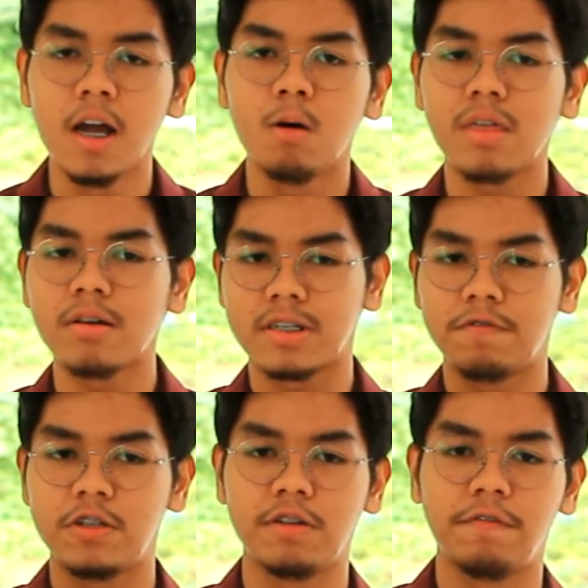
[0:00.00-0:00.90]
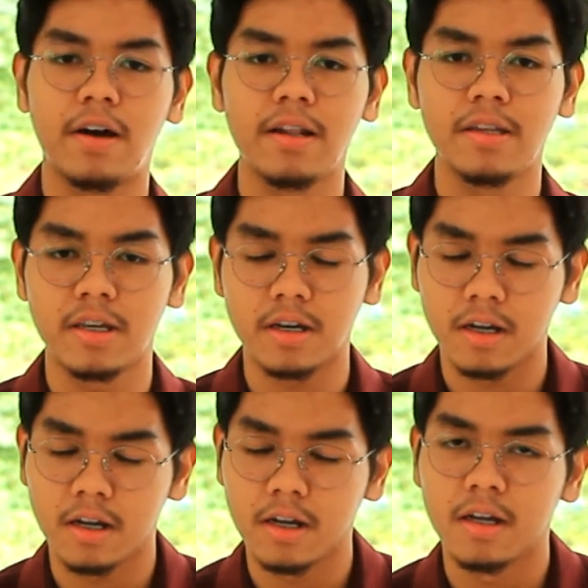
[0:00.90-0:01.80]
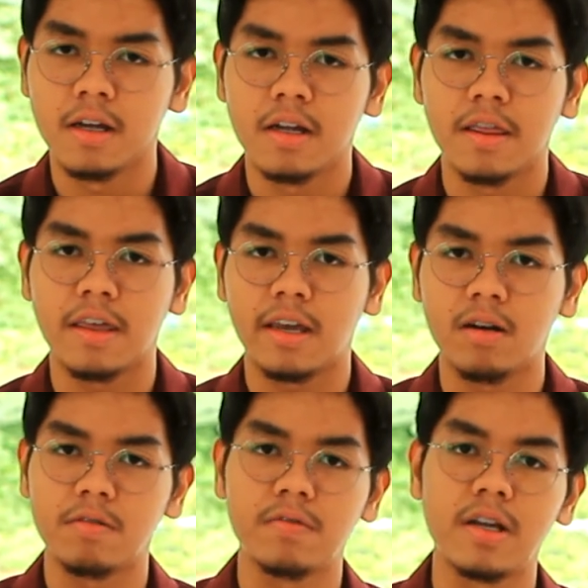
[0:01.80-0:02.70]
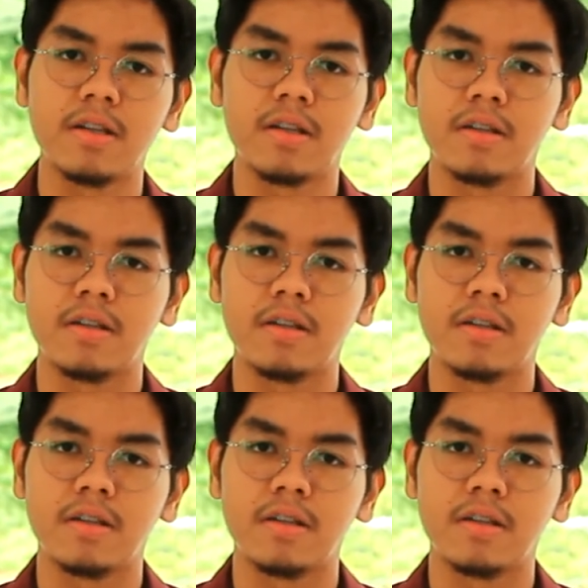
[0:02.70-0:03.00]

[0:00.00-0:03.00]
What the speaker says: Without sufficient funding, they cannot run